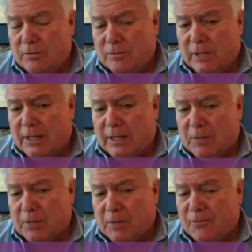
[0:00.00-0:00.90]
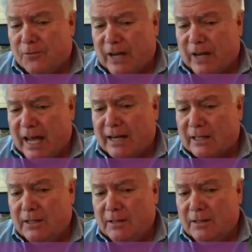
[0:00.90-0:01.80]
they can become
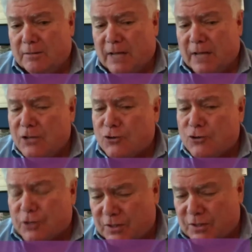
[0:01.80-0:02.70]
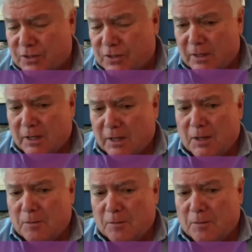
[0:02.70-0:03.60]
fanatically dangerous
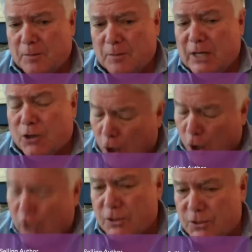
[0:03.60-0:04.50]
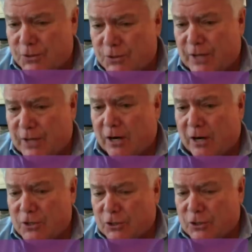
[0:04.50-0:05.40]
because they are
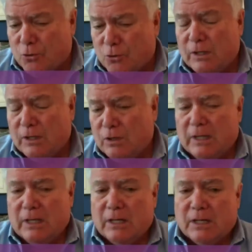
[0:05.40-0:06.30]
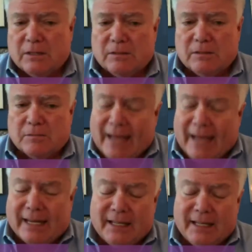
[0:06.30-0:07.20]
so
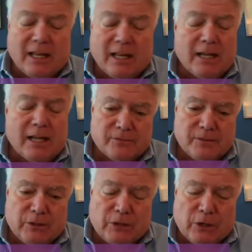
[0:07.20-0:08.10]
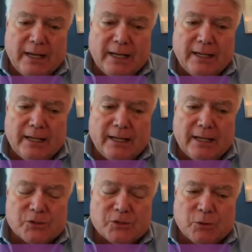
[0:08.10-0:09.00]
lacking in love,
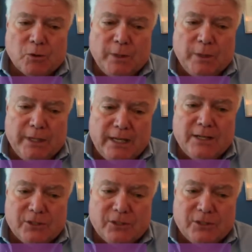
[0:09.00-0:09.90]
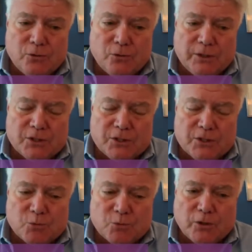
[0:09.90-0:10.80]
and so what we need to do in this
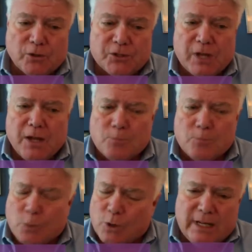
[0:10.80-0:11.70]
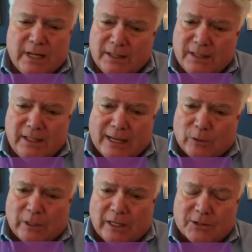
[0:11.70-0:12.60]
world is bring in the
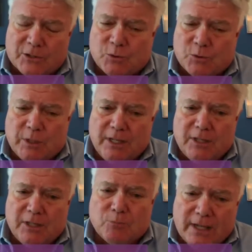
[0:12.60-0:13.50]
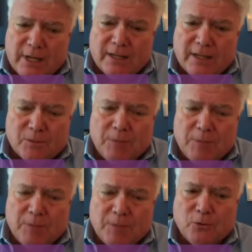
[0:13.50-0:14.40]
outliers. We need to bring in the
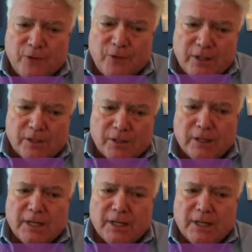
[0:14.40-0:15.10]
people who feel